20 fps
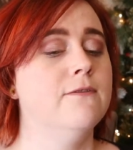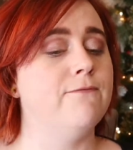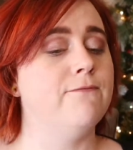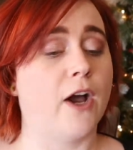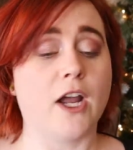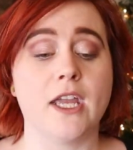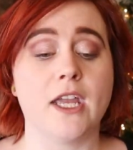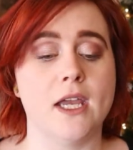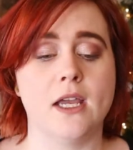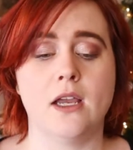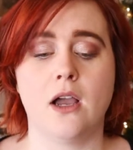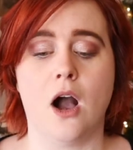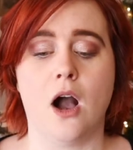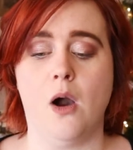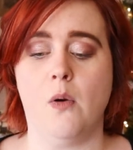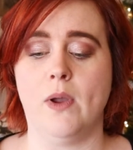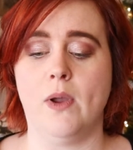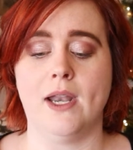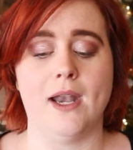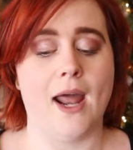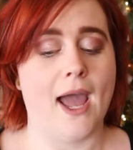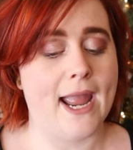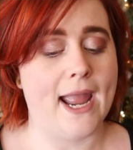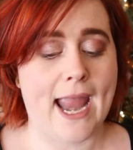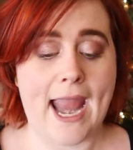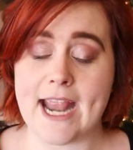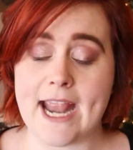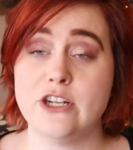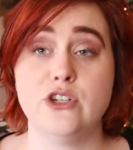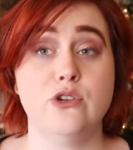fucking Gawain, I
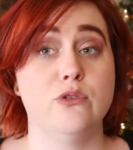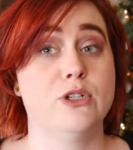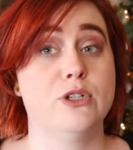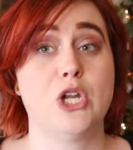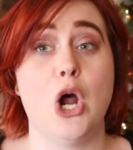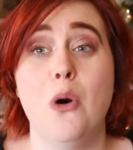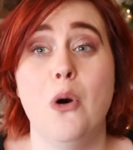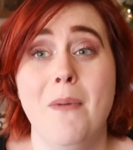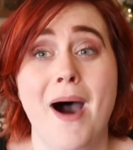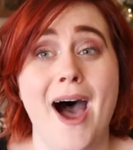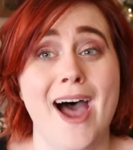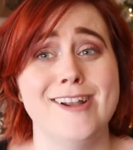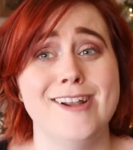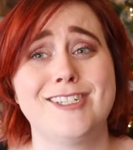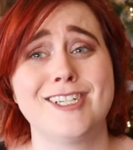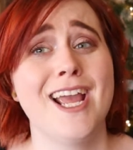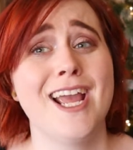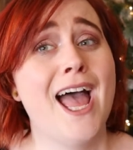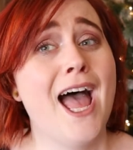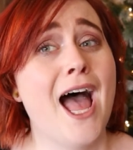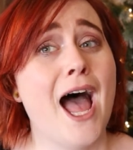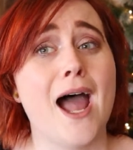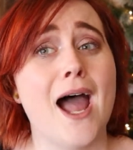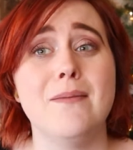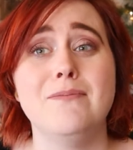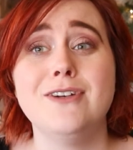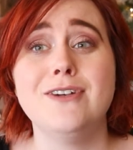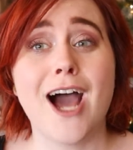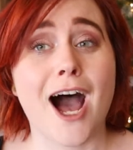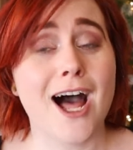hate you so much.
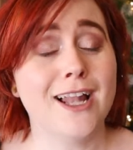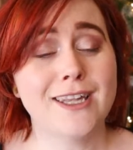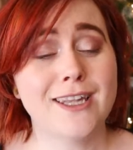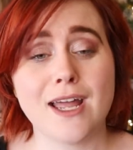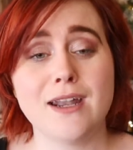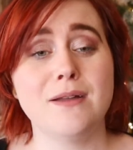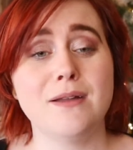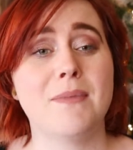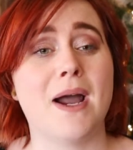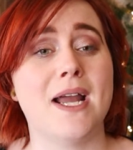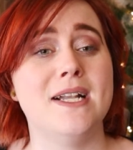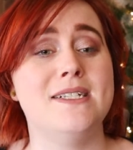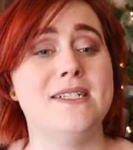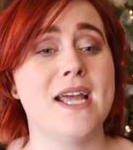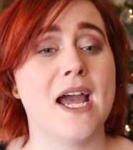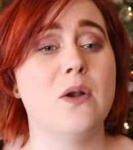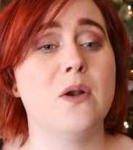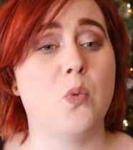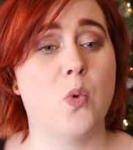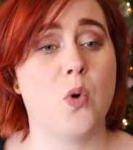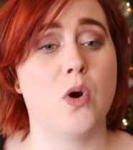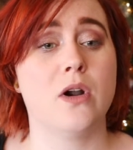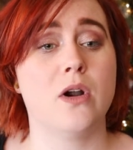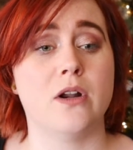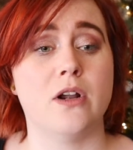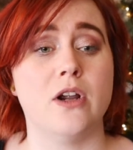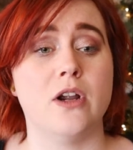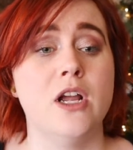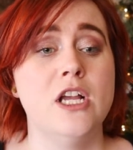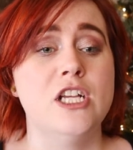I'm not letting my dead
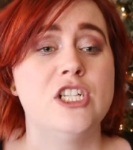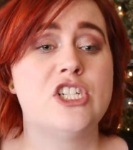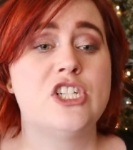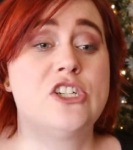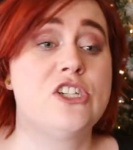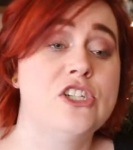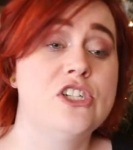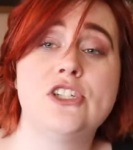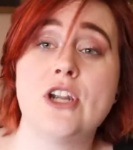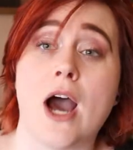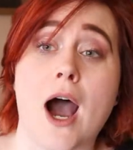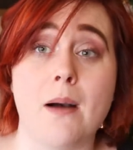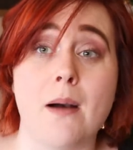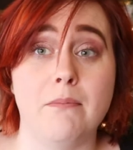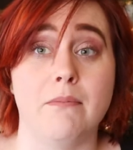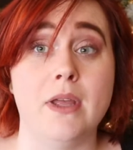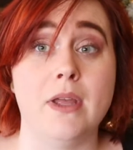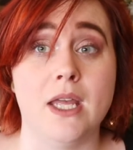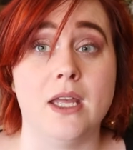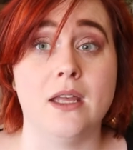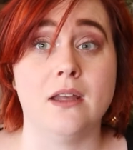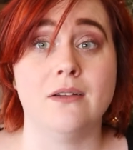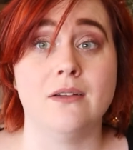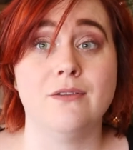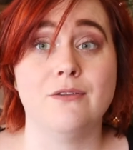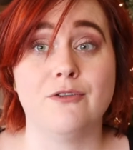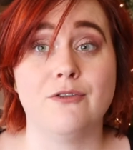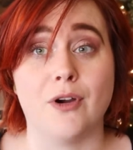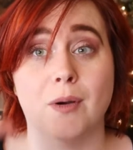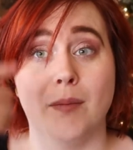warder stop me
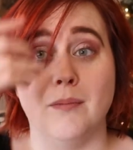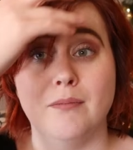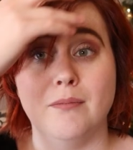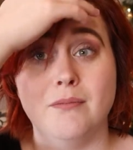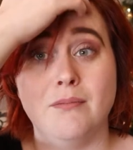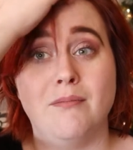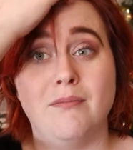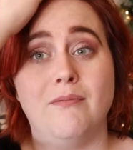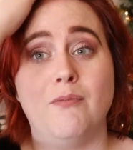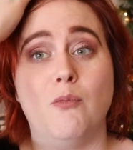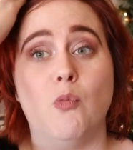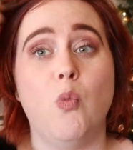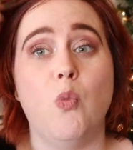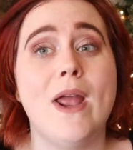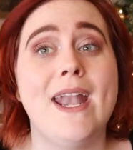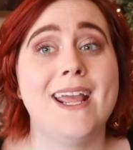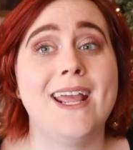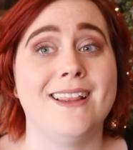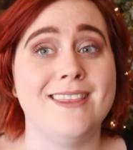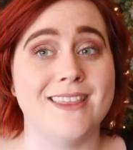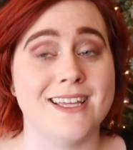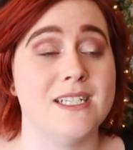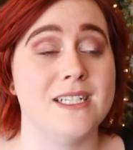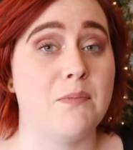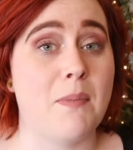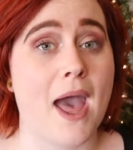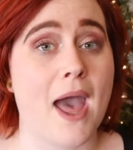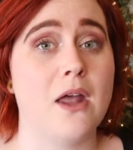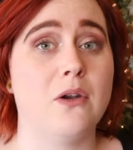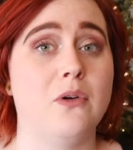from winning this
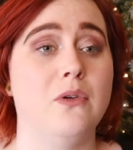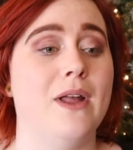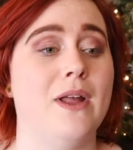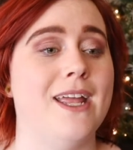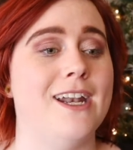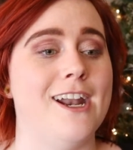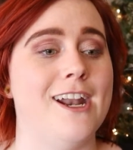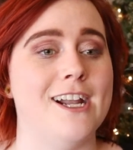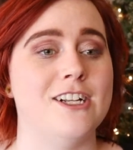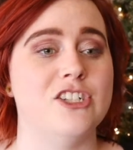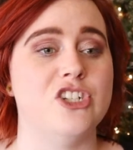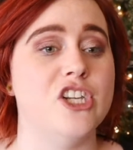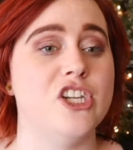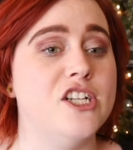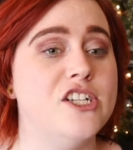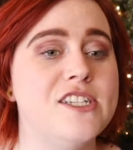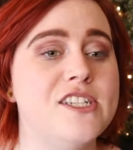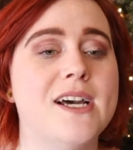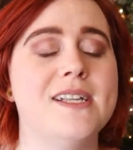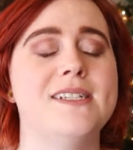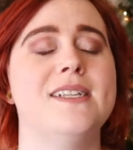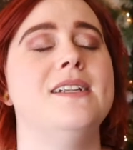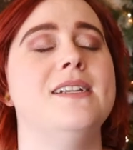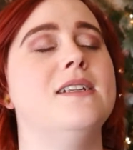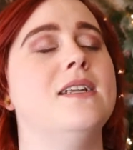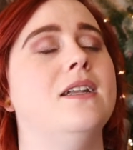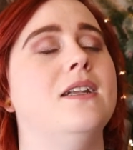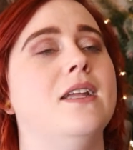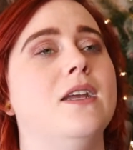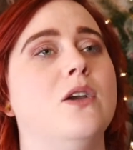battle. And she
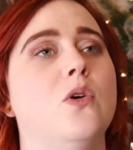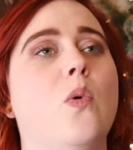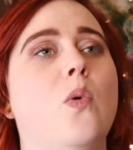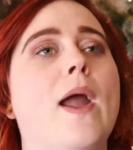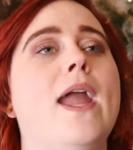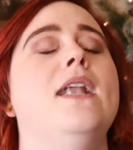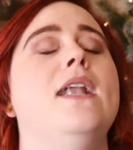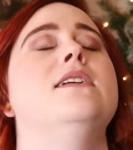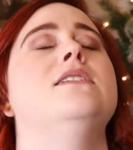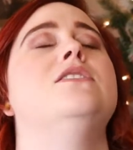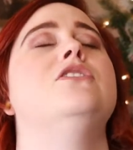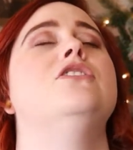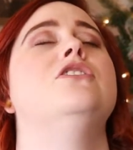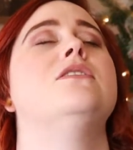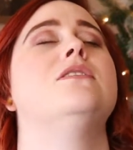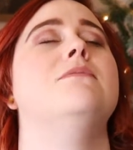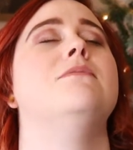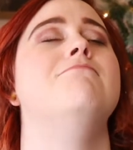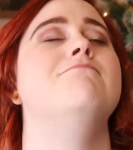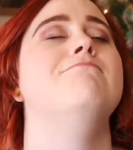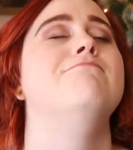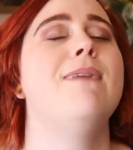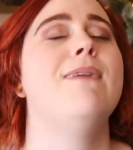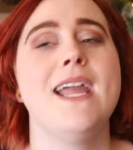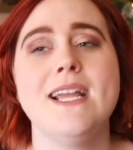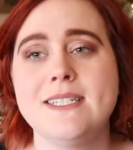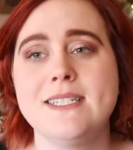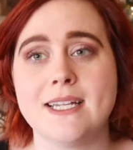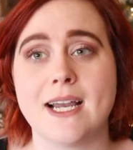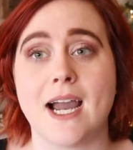doesn't. And Egwene is just
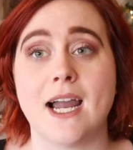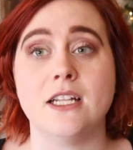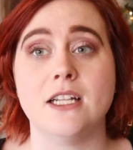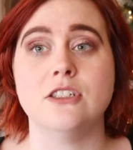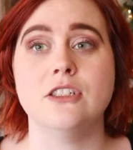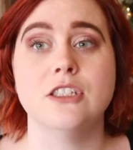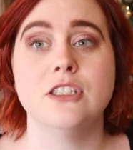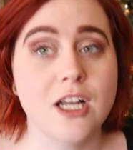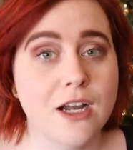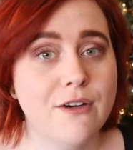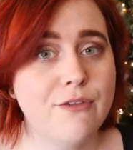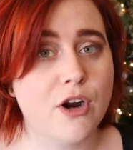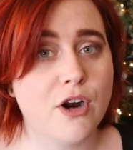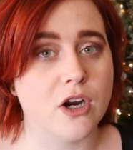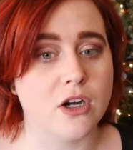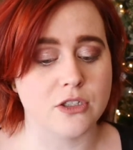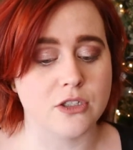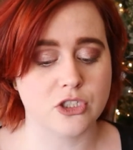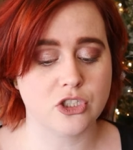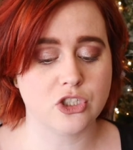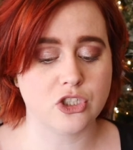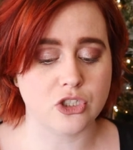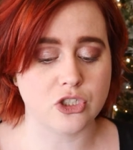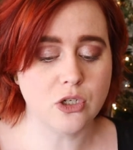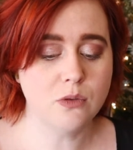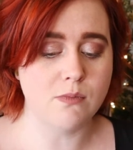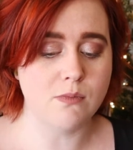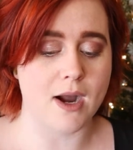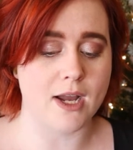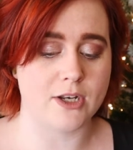amazing. I love her
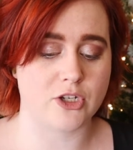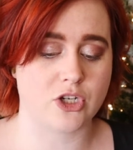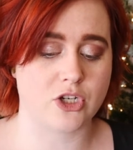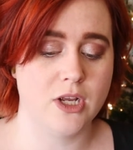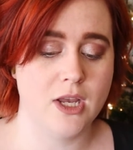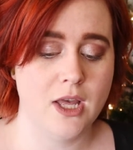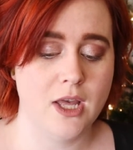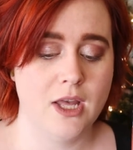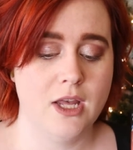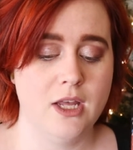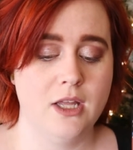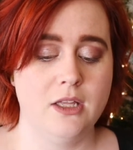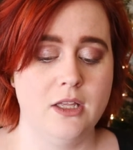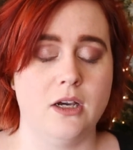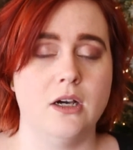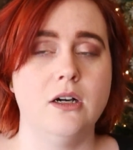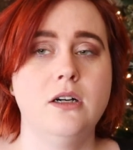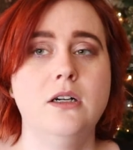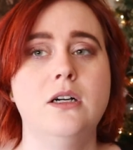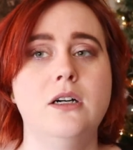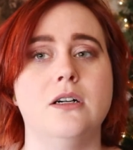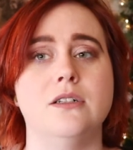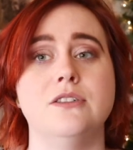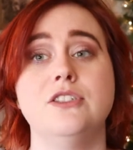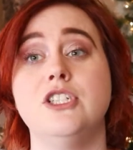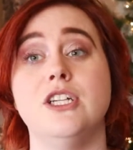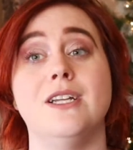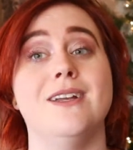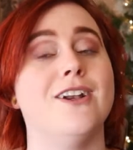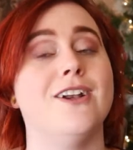so much.
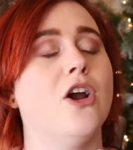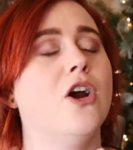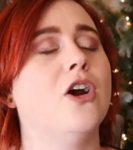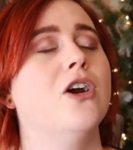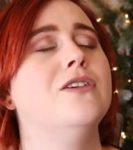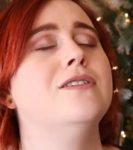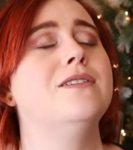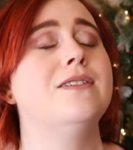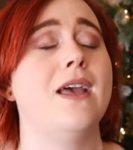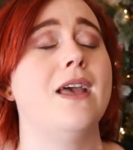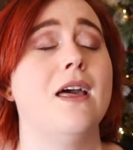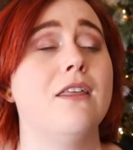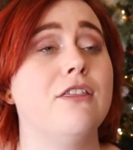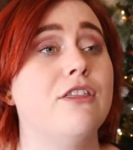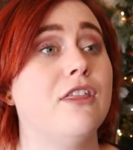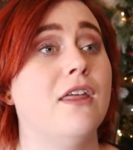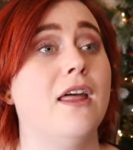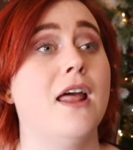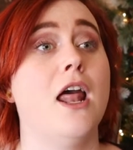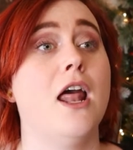And her death